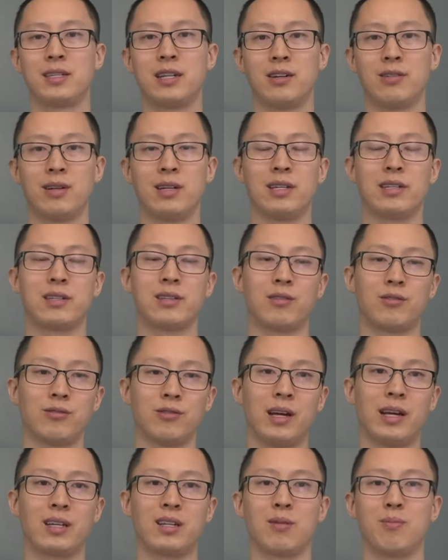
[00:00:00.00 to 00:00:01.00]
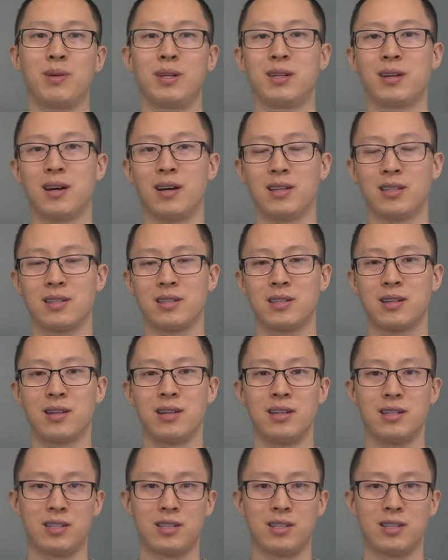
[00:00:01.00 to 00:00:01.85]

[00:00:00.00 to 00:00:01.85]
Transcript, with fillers: still is linked because